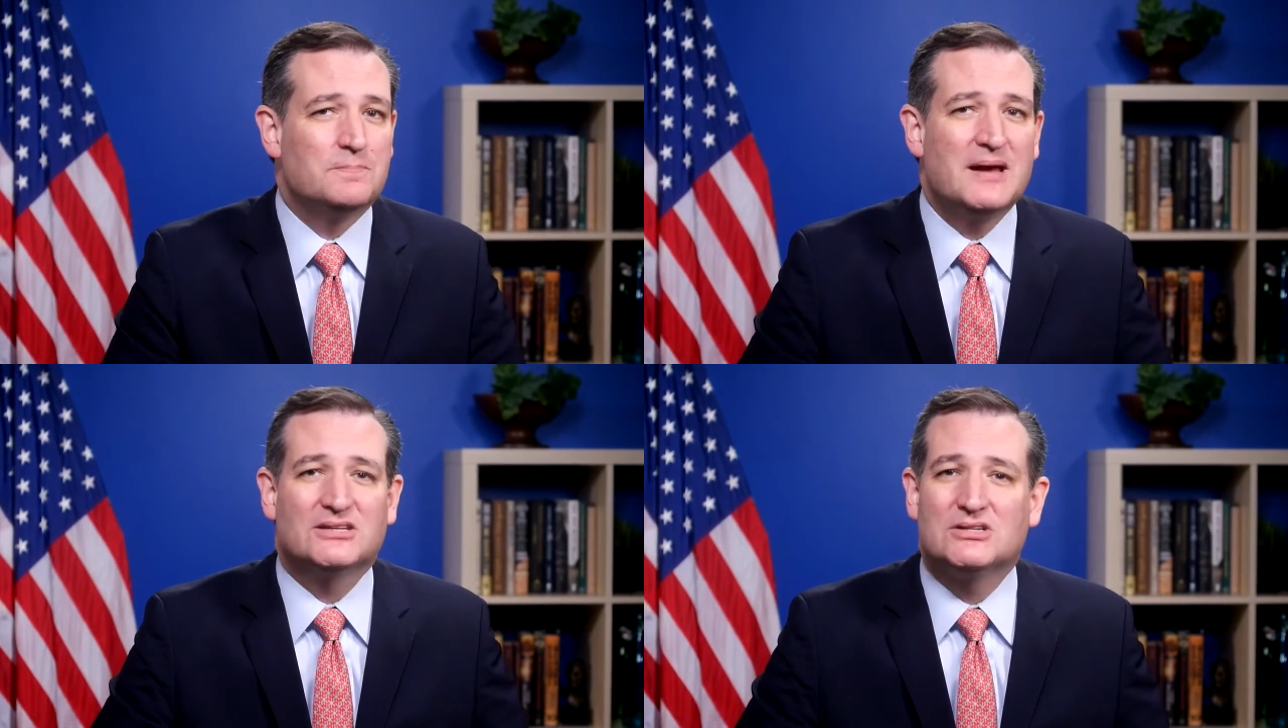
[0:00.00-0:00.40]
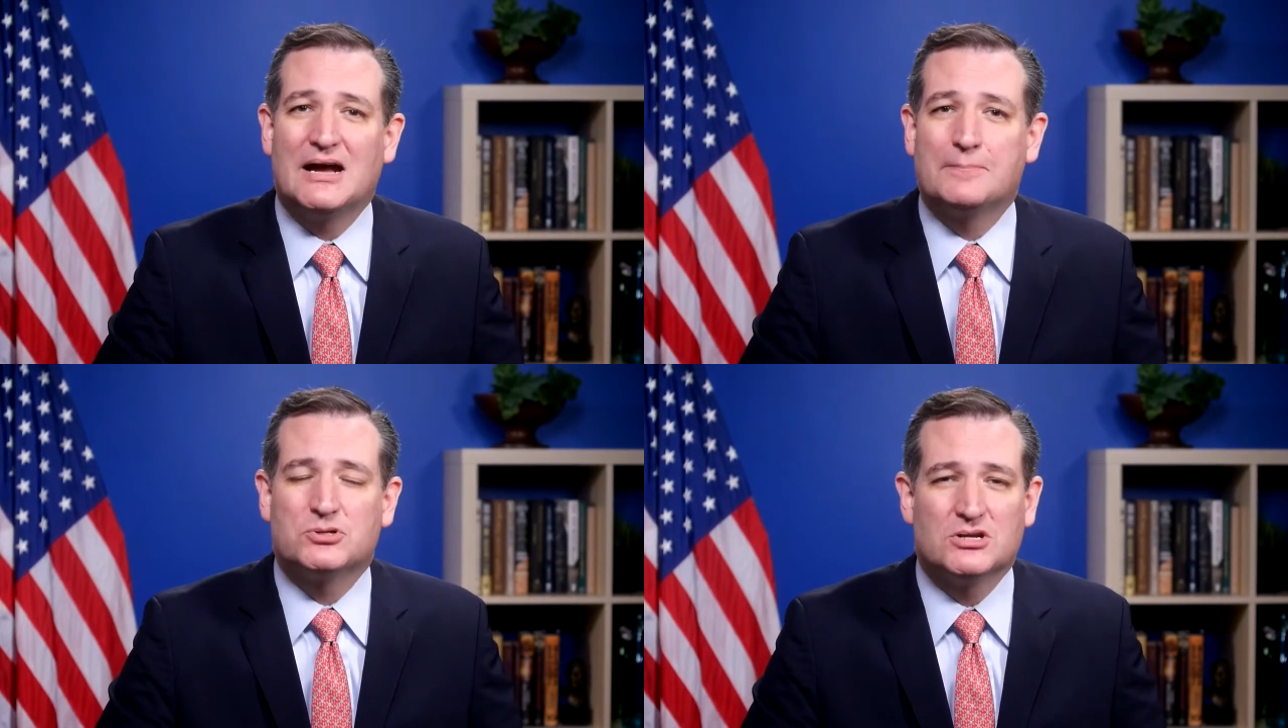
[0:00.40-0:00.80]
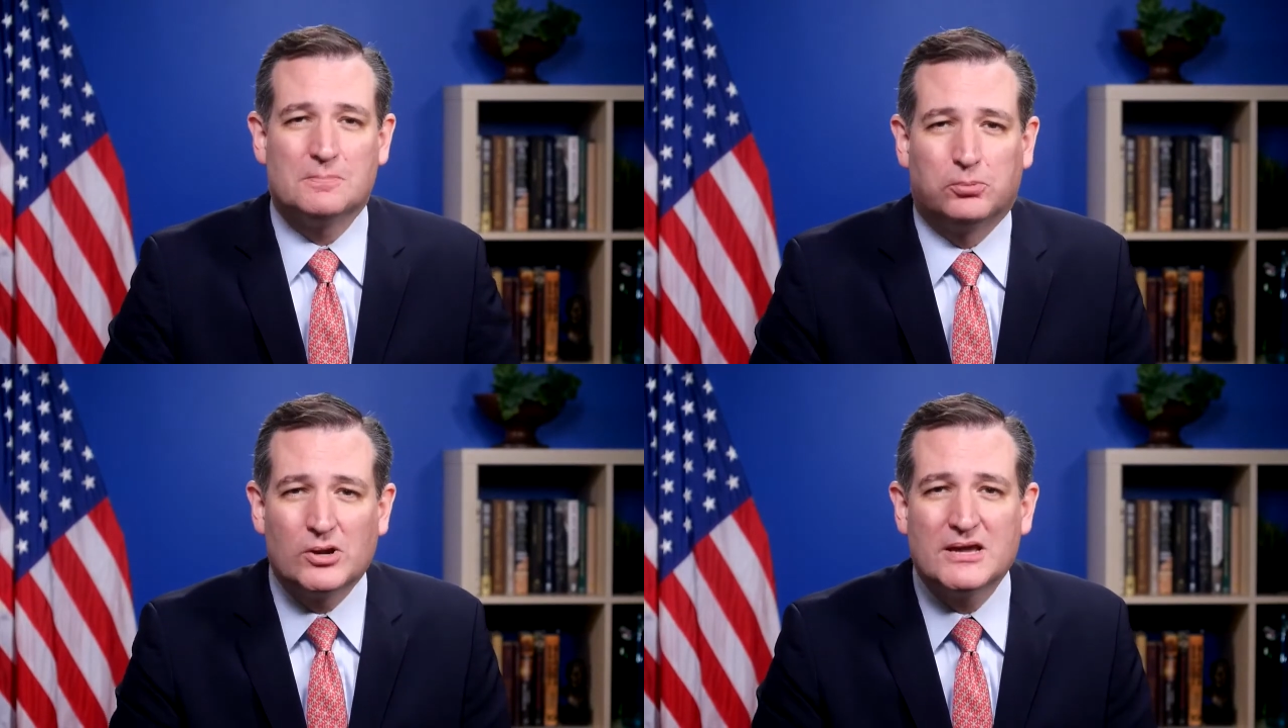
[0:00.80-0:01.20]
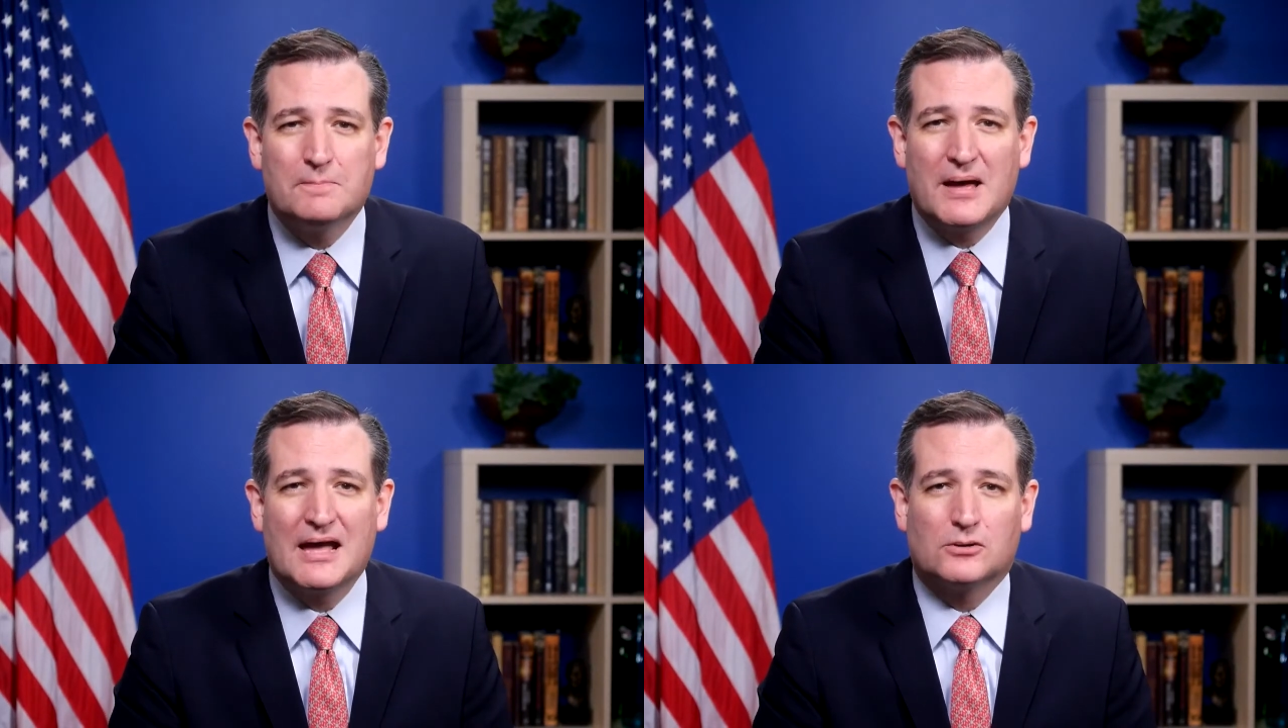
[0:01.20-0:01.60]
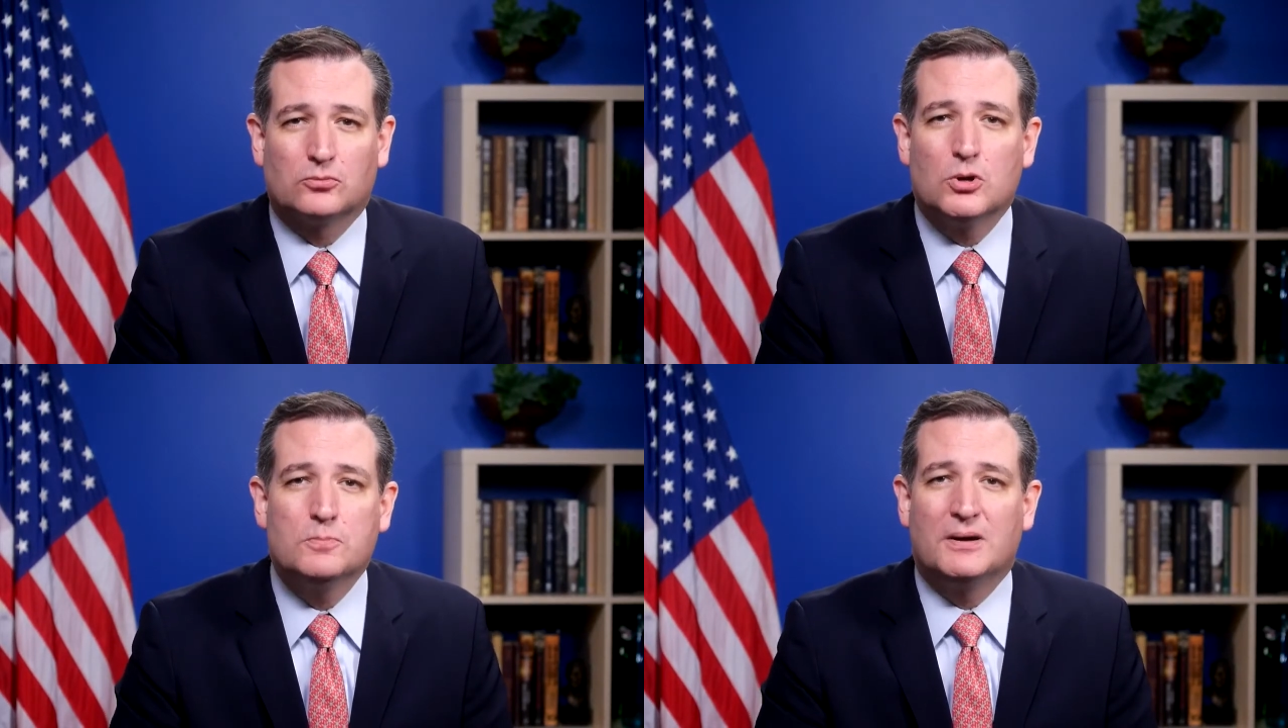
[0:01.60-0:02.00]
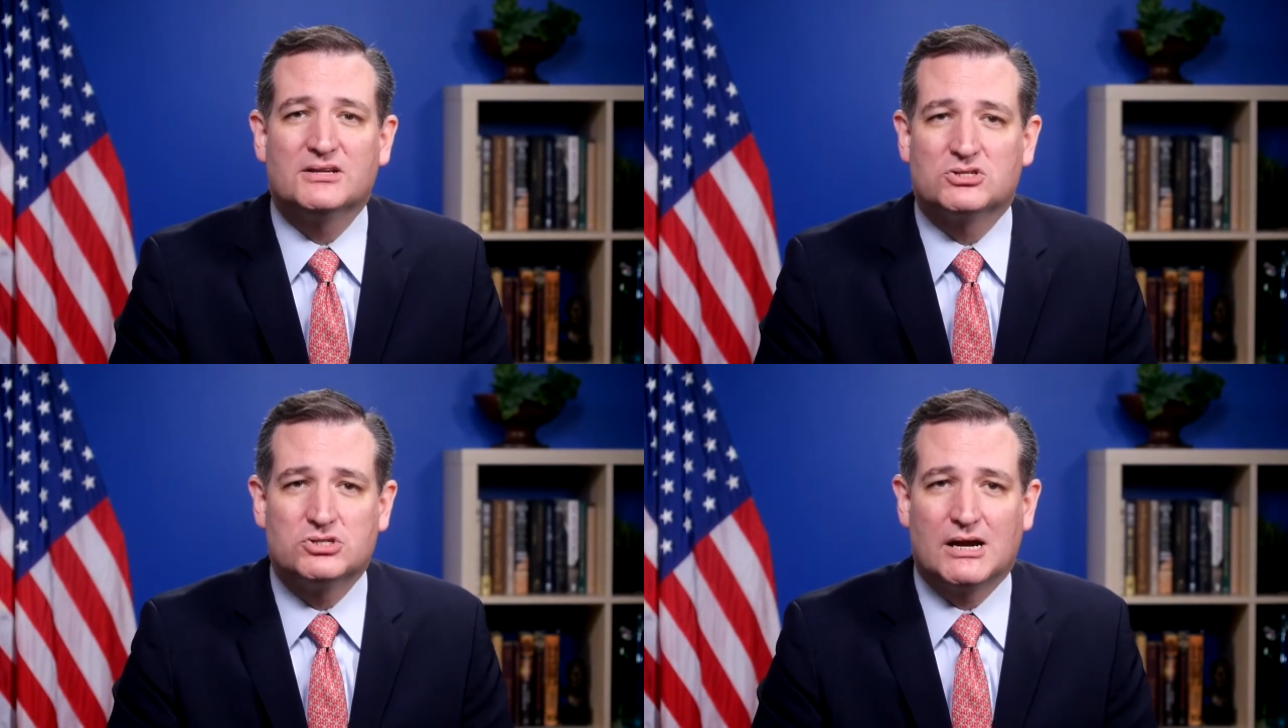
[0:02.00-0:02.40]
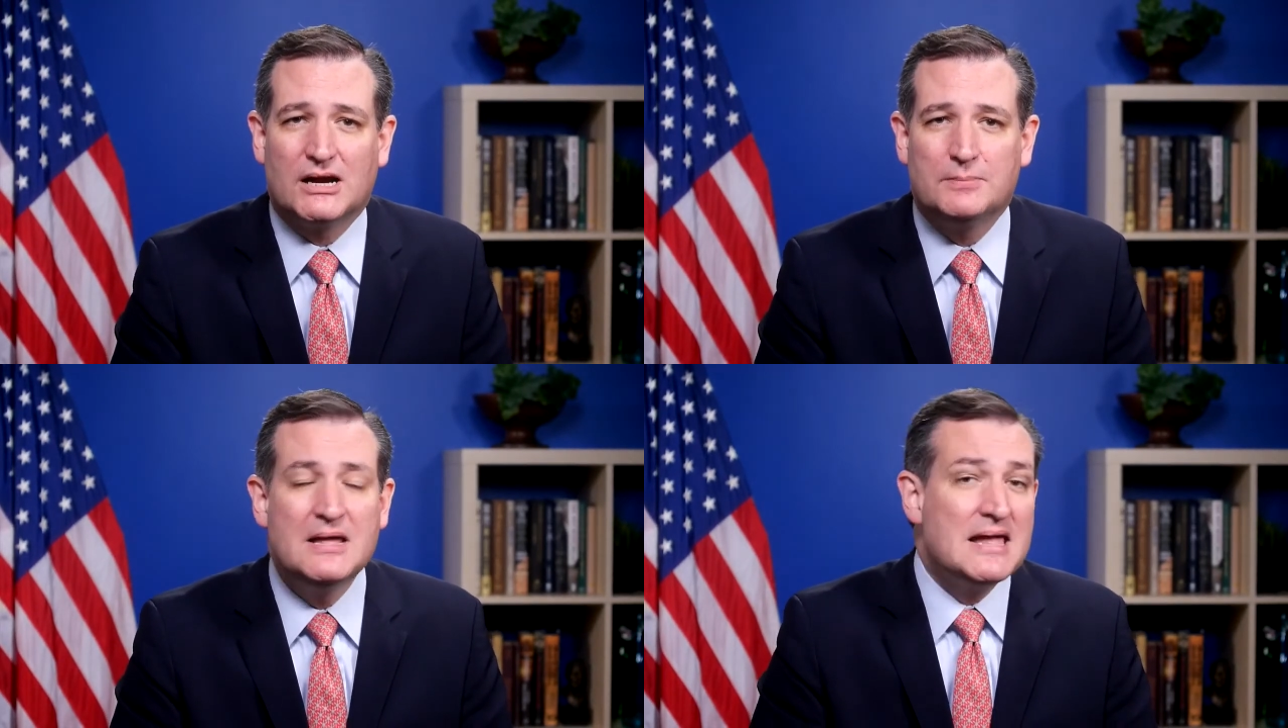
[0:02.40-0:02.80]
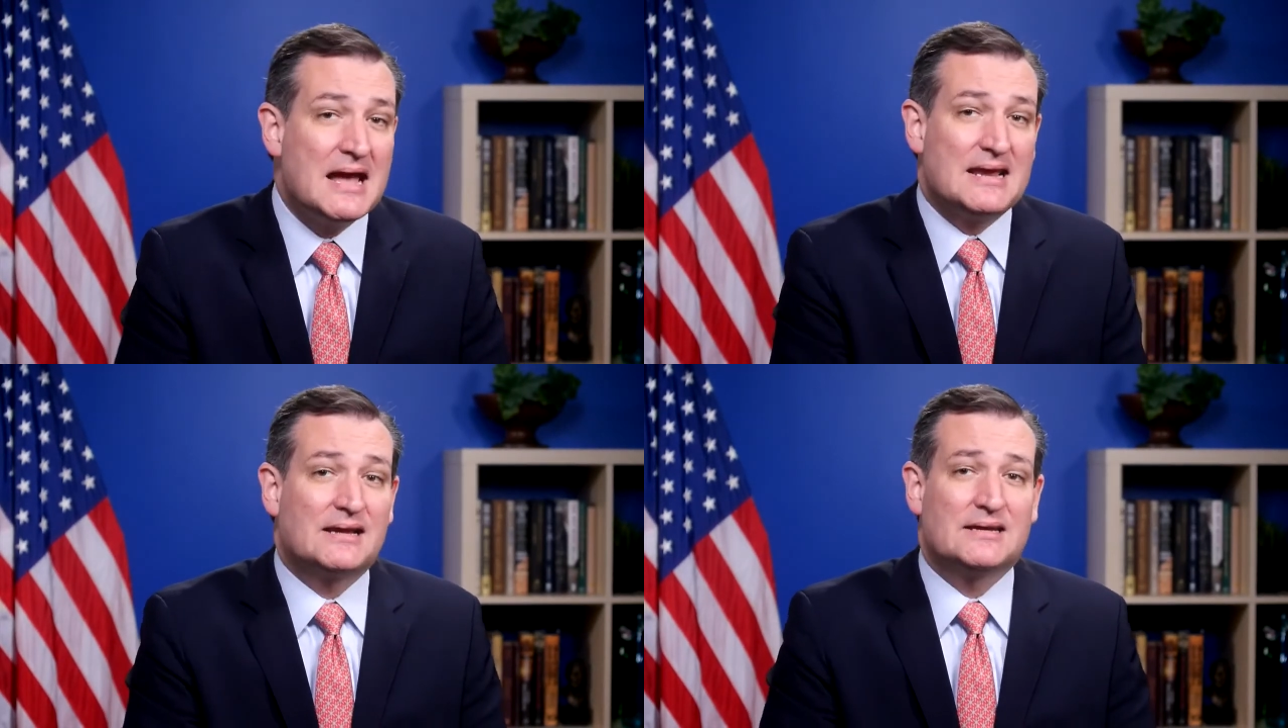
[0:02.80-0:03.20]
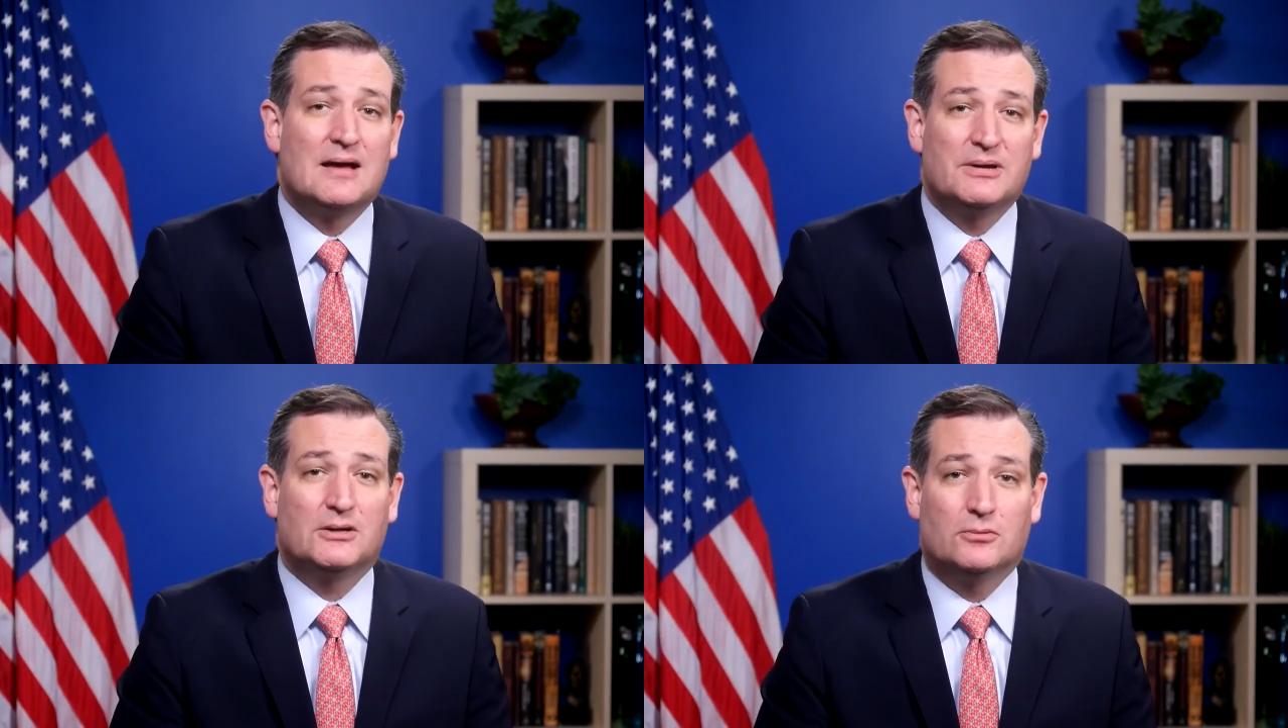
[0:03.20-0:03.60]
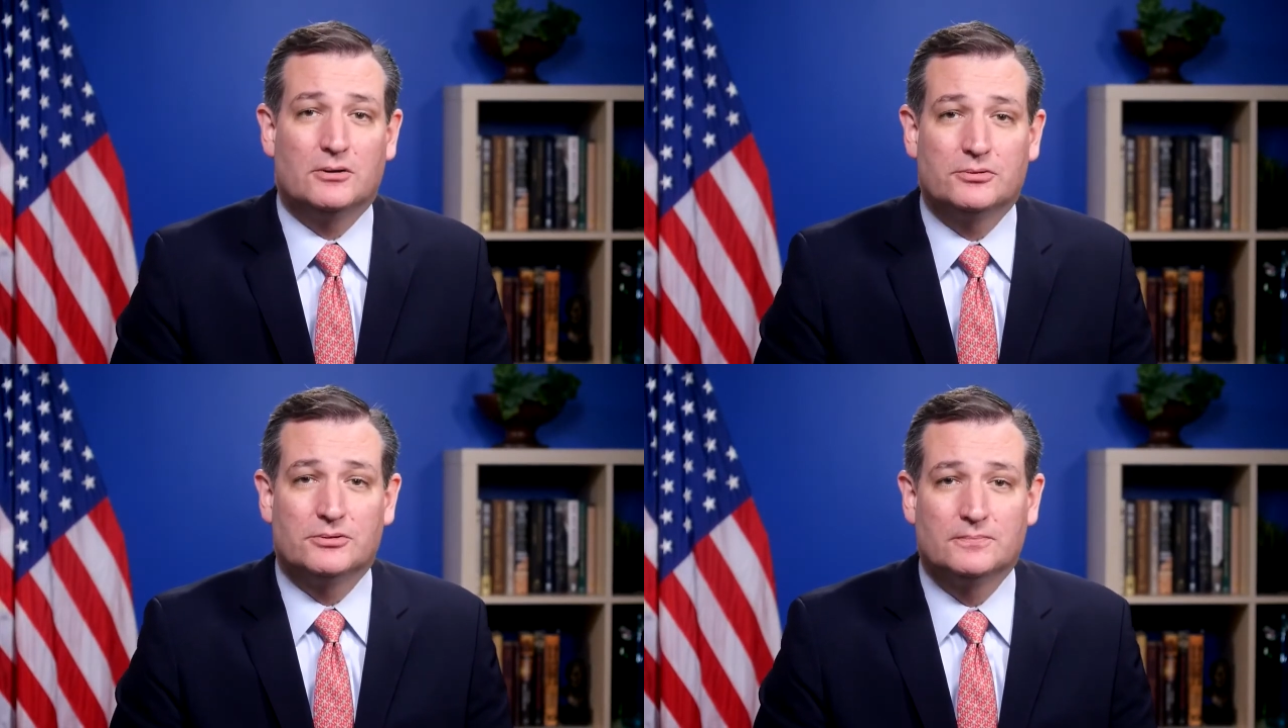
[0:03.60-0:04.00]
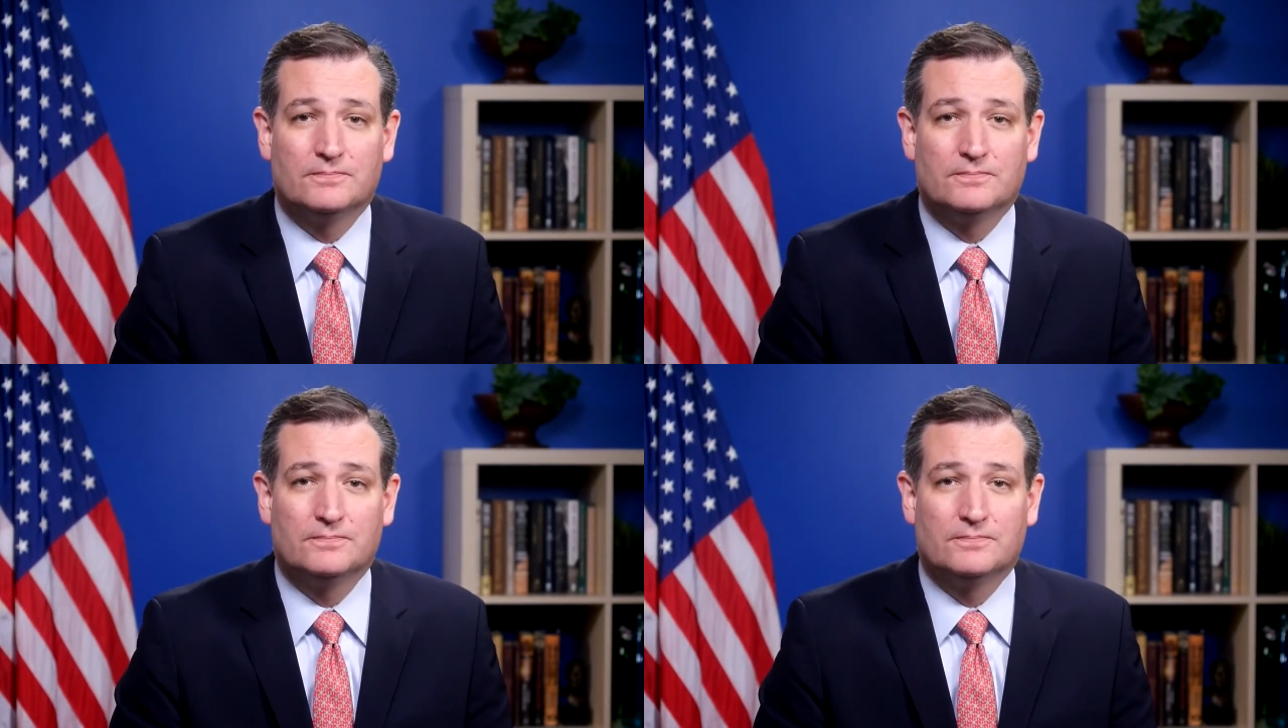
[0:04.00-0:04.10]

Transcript: best option to bring back robust job and economic growth.